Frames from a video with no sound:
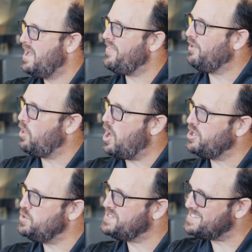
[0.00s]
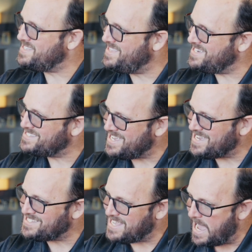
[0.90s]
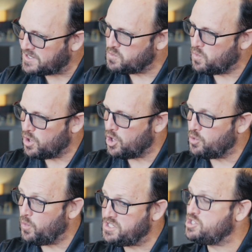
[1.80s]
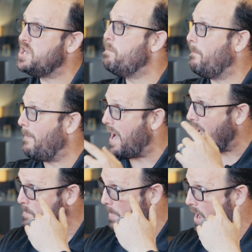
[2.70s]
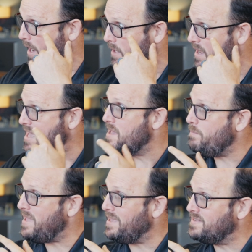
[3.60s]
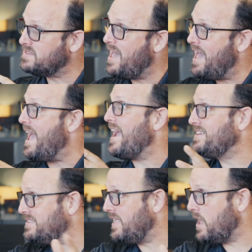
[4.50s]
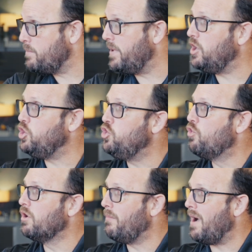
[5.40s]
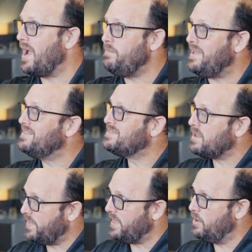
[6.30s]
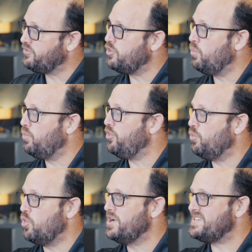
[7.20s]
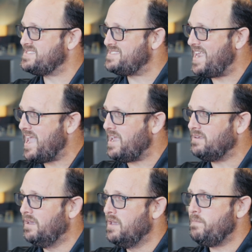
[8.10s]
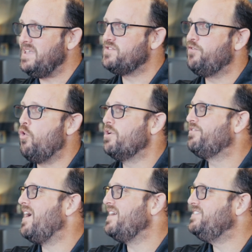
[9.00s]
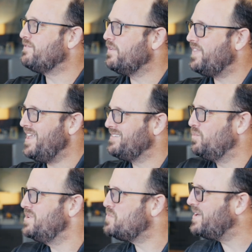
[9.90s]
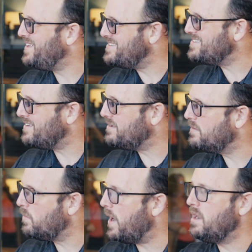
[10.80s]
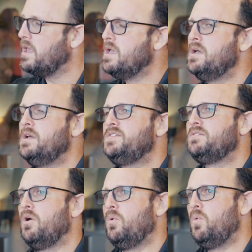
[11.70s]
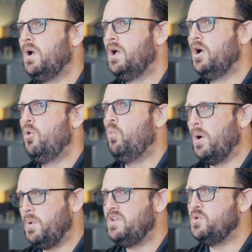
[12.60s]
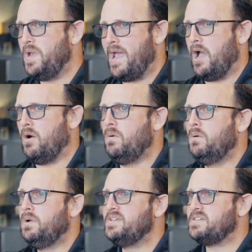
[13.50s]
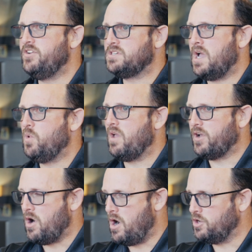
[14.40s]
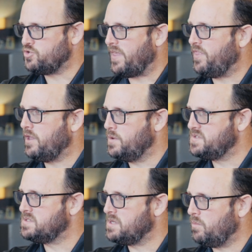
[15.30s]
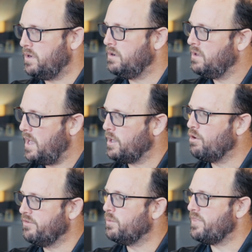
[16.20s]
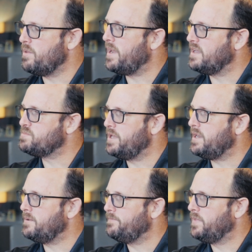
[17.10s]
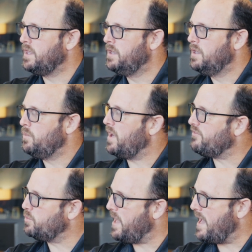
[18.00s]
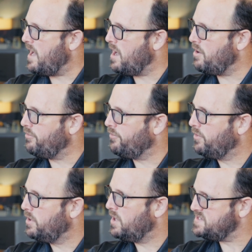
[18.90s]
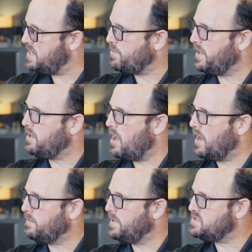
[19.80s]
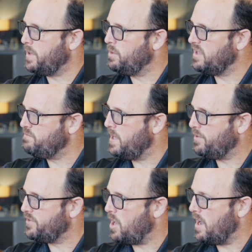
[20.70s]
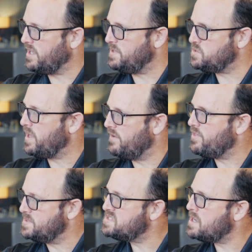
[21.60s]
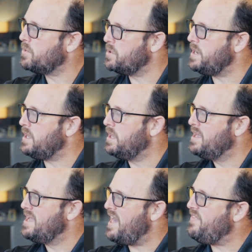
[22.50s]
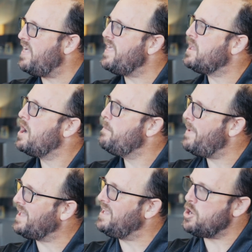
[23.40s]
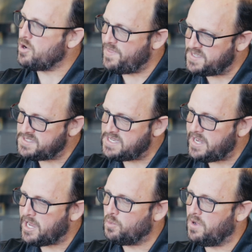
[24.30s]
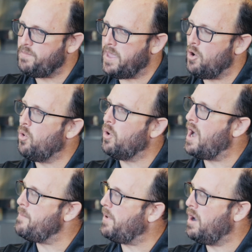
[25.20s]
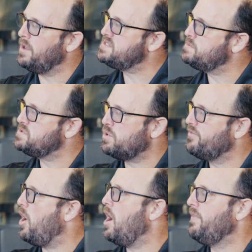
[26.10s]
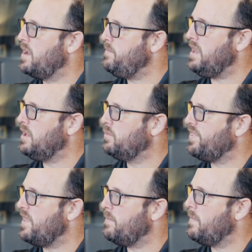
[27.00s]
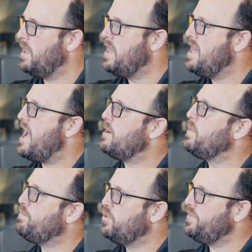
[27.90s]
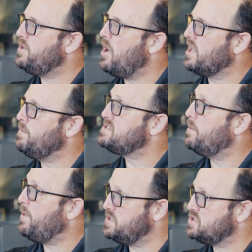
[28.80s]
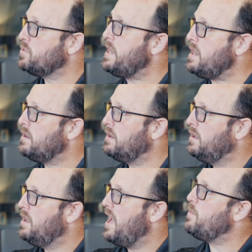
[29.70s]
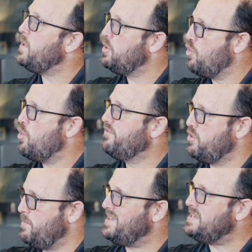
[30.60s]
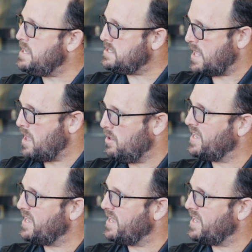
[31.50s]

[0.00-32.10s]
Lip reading: And the law uses this exact word, which in my mind means X thing, but in your mind means something else. Exactly. The word estate means 4 or 5 different things, and which one is it, yes. Right? So what we do now is every time we have a contract that goes to someone, I go over it with them and I explain it. Whenever we have estate planning documents, we don't give people the documents, we give them a summary. Yeah. And then they come back in here and they sit here with me, or I'm on some sort of online meeting with them, and we put the documents up on a screen and we go over them in detail,